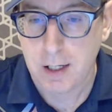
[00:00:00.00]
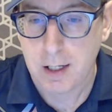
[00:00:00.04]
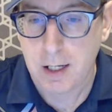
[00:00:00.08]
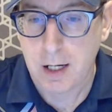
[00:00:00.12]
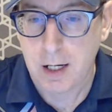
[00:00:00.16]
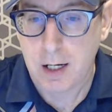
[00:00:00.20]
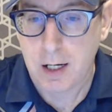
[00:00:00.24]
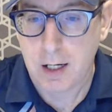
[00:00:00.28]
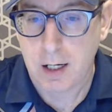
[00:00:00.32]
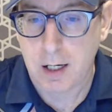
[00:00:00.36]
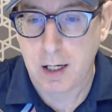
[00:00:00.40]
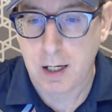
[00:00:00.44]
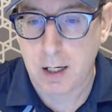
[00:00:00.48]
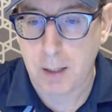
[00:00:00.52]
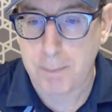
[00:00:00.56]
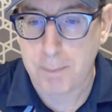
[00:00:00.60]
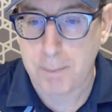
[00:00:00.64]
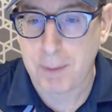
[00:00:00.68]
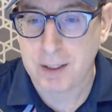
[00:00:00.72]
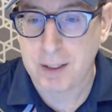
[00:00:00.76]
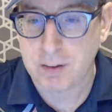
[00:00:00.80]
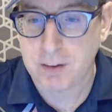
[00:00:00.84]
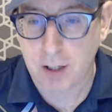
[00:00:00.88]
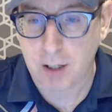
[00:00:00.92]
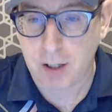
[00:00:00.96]

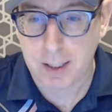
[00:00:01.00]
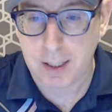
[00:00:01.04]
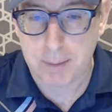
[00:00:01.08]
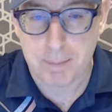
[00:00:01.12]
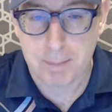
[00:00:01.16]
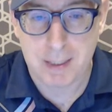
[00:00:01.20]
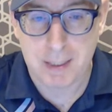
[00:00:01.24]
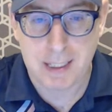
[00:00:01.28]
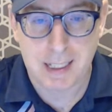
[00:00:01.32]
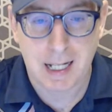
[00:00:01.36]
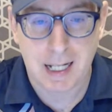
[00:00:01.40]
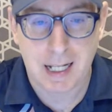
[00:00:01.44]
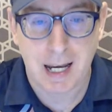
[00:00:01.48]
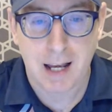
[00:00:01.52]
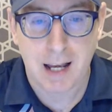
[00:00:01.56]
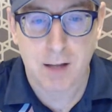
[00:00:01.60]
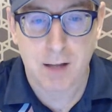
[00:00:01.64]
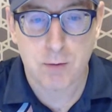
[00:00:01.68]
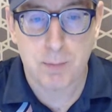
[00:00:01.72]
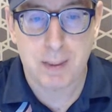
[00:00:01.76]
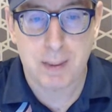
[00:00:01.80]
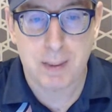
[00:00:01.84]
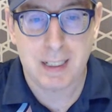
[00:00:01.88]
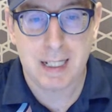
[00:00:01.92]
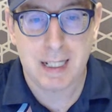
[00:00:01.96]
by Thai media, has
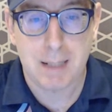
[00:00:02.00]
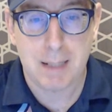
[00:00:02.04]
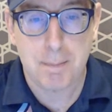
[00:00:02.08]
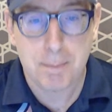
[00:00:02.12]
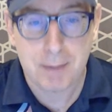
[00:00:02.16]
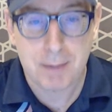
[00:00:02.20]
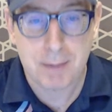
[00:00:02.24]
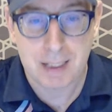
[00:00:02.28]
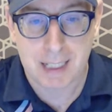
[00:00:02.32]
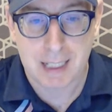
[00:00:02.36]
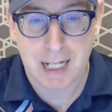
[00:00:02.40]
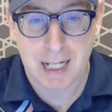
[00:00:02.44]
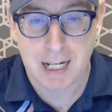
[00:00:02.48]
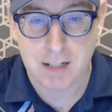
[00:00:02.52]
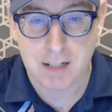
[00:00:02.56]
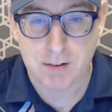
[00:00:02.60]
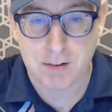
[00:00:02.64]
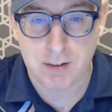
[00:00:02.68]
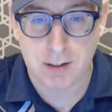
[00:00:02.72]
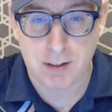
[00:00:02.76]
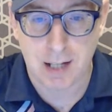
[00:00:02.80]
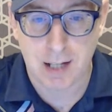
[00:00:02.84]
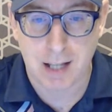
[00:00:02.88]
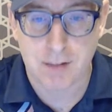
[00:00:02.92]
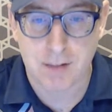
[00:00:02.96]
been
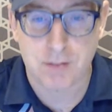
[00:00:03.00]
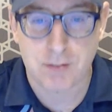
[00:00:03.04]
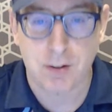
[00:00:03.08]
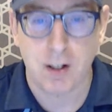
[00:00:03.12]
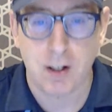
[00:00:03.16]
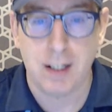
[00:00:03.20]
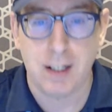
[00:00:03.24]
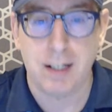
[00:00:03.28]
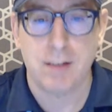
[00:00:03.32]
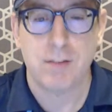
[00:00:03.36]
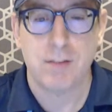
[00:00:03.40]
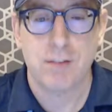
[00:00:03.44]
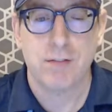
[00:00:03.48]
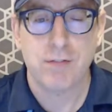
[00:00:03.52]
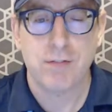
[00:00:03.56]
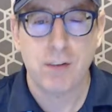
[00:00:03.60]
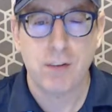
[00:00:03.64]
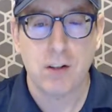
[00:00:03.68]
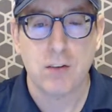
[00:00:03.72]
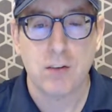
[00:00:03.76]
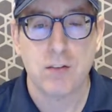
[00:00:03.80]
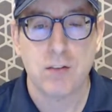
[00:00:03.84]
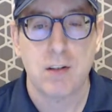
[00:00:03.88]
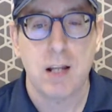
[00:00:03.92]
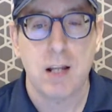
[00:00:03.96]
implicated as Thailand's
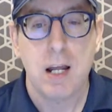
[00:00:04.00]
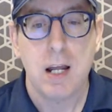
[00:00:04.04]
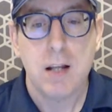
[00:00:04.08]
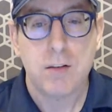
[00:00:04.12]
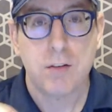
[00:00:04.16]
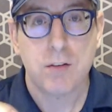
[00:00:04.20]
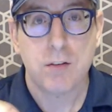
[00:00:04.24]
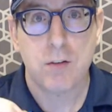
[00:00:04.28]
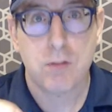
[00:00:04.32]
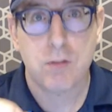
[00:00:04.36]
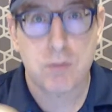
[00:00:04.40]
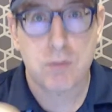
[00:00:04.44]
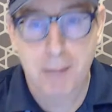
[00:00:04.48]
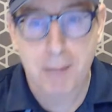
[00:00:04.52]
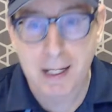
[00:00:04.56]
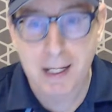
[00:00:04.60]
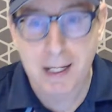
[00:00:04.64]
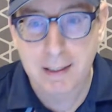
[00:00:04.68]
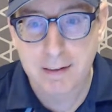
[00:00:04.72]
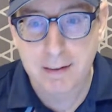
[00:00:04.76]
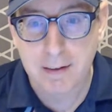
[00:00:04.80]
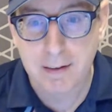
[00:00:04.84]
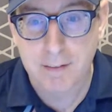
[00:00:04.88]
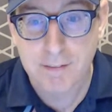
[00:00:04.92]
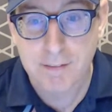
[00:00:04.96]
first
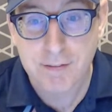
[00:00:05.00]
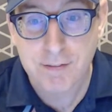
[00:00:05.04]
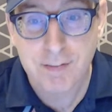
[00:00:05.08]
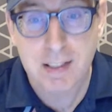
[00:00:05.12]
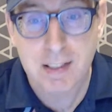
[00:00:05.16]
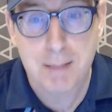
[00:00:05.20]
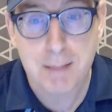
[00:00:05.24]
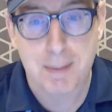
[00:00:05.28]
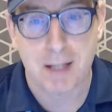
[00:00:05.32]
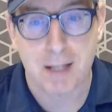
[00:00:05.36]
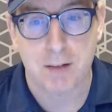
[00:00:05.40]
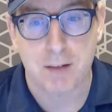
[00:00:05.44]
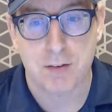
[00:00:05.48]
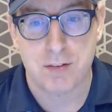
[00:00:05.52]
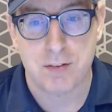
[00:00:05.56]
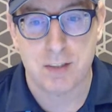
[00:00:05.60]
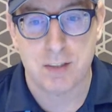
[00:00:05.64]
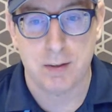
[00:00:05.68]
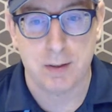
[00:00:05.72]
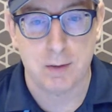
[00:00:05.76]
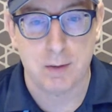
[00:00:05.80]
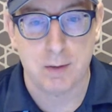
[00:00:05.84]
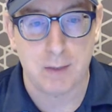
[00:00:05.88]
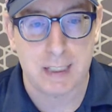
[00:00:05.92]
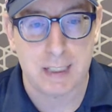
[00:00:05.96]
suspected female
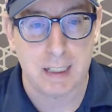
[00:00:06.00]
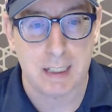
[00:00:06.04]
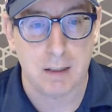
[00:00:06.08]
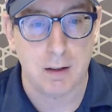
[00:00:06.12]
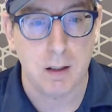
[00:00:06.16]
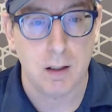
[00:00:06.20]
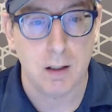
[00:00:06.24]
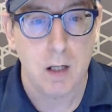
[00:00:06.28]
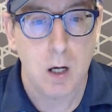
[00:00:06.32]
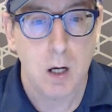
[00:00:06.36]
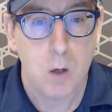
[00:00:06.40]
serial killer,